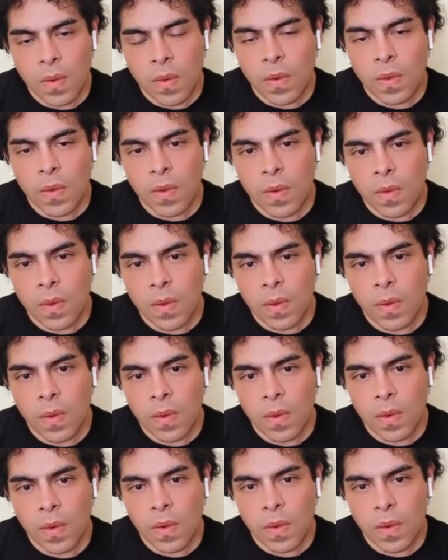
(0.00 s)

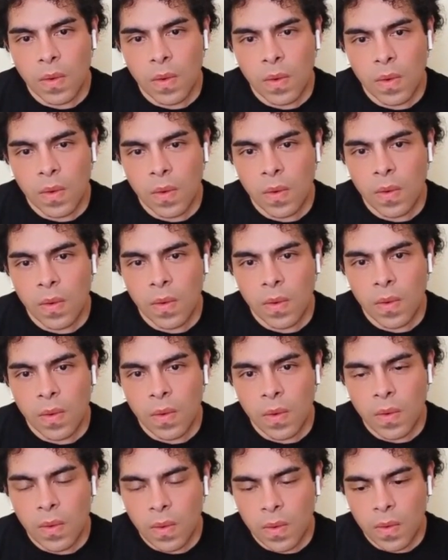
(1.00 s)

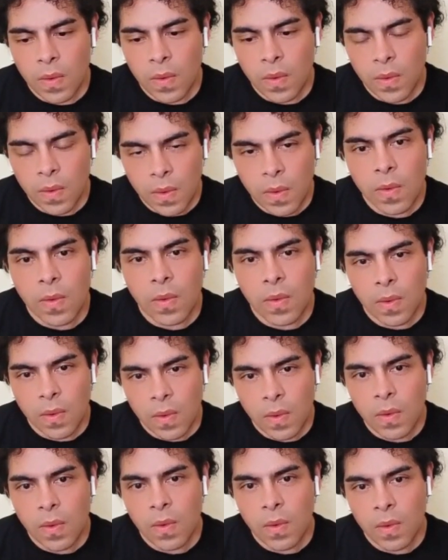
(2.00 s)

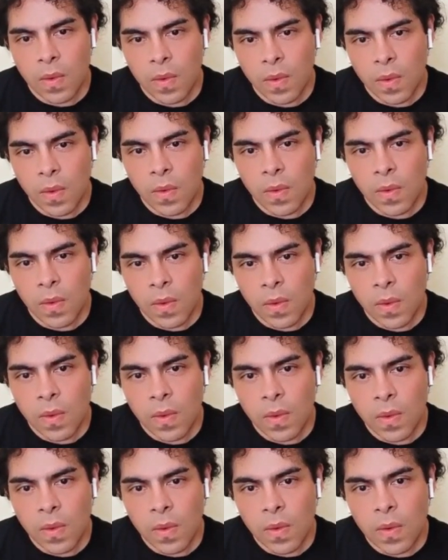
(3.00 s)

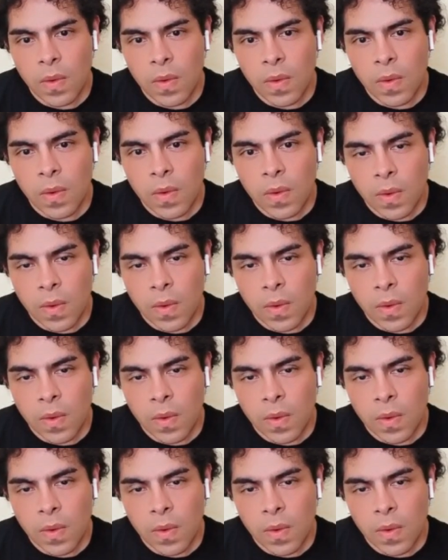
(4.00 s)
This person isn't speaking.